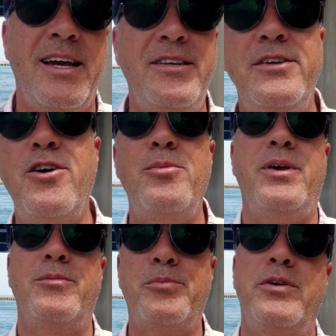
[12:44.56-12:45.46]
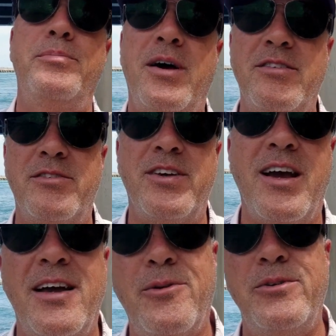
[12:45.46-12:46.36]
And you know me, I'm a pretty positive
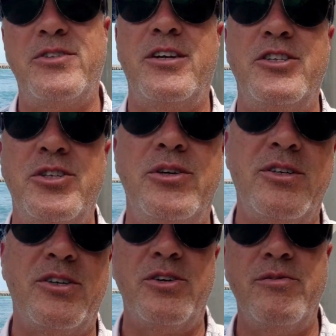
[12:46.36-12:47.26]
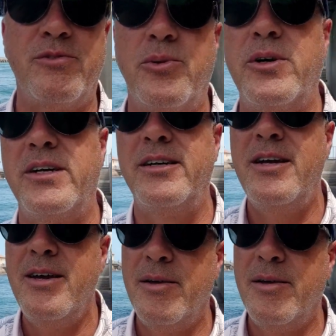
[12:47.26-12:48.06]
guy. I always try to show you the good in Florida.